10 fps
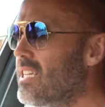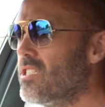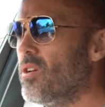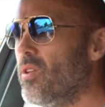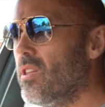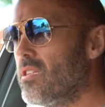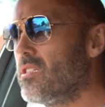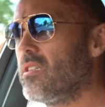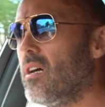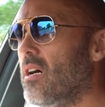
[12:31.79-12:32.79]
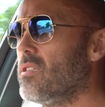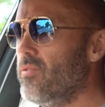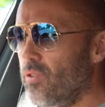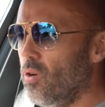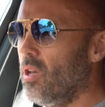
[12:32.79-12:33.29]
it's only the start
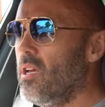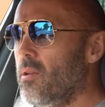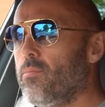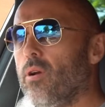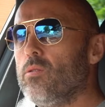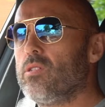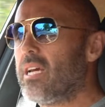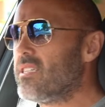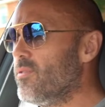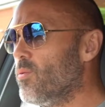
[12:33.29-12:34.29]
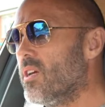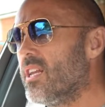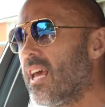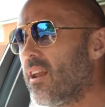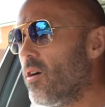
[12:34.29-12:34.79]
of your learning process. If we're
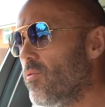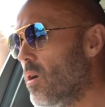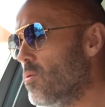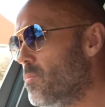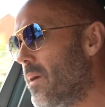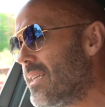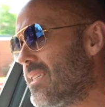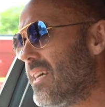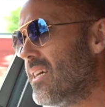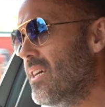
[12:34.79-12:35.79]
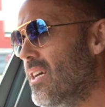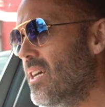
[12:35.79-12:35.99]
going to get our roads better,